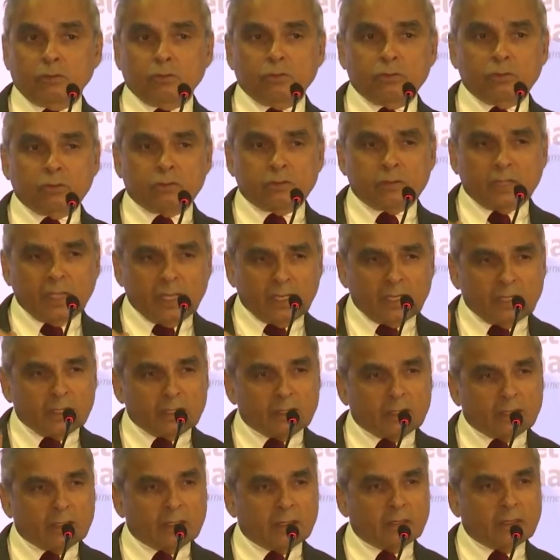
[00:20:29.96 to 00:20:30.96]
who think
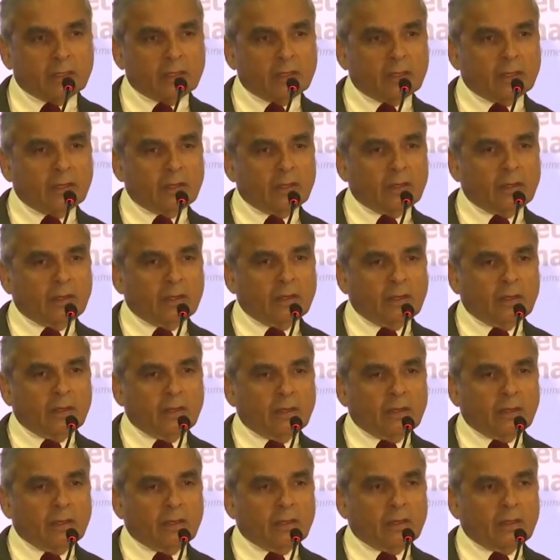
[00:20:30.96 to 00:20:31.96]

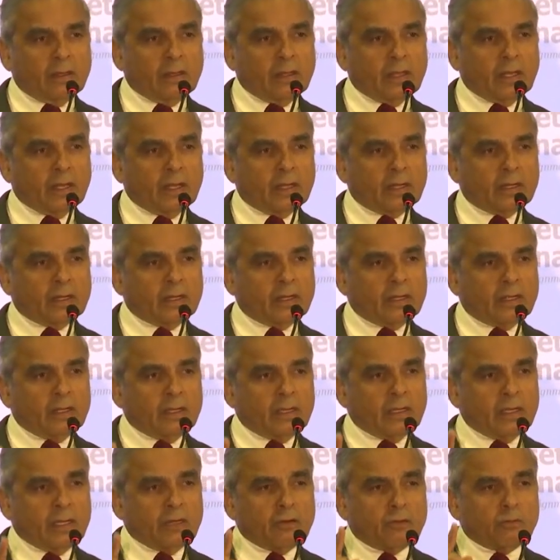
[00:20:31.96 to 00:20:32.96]
that
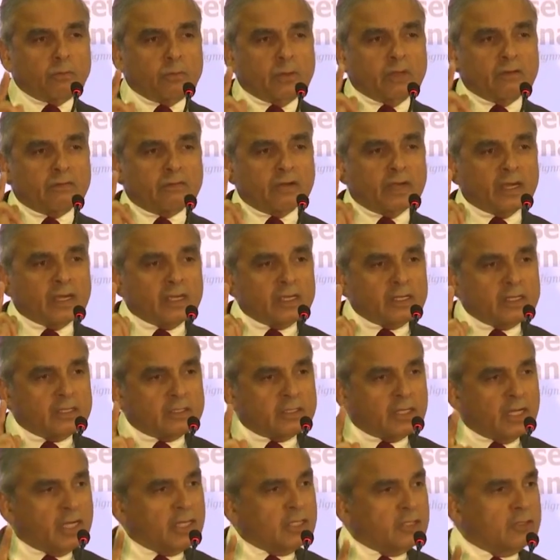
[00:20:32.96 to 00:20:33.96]
it will be very
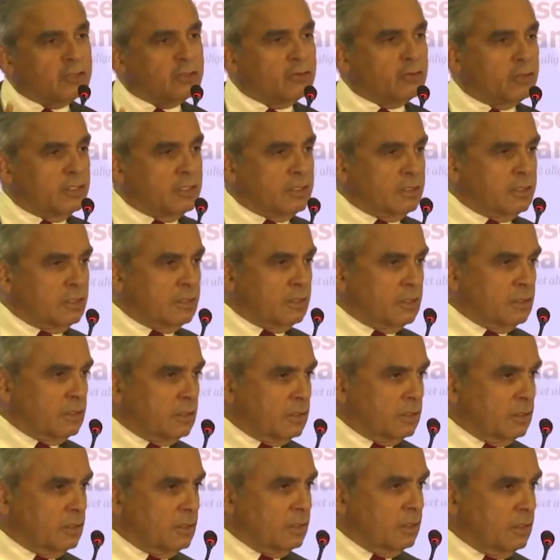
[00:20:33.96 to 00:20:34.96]

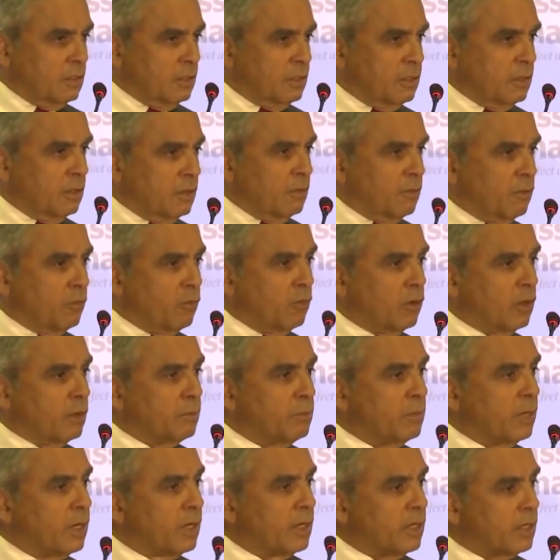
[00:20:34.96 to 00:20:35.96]
dangerous for
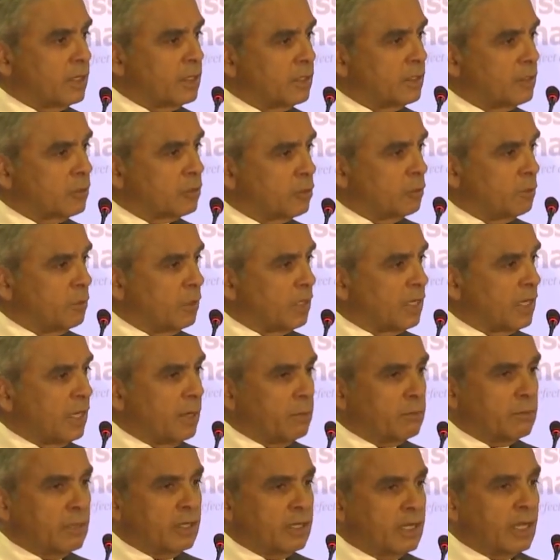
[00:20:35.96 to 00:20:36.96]
America to
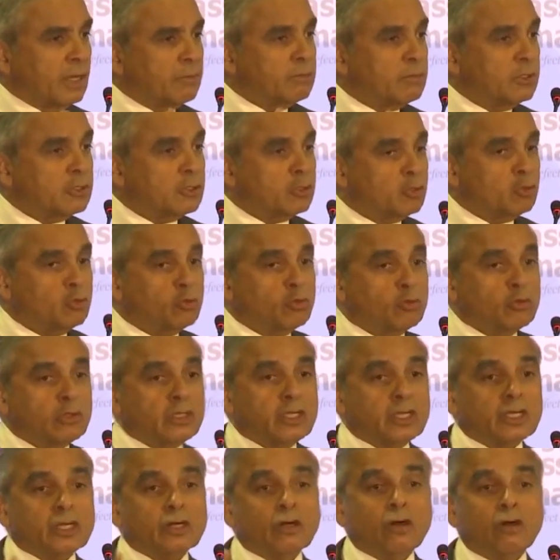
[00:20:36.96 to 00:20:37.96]
become the number two
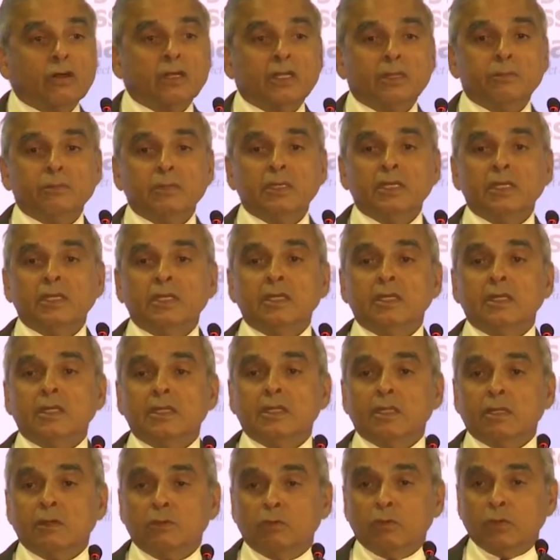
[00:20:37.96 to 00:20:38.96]
economy
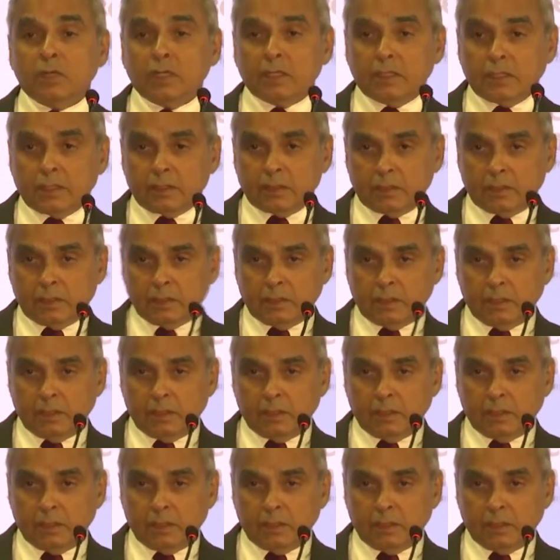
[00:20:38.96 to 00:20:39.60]
in the world.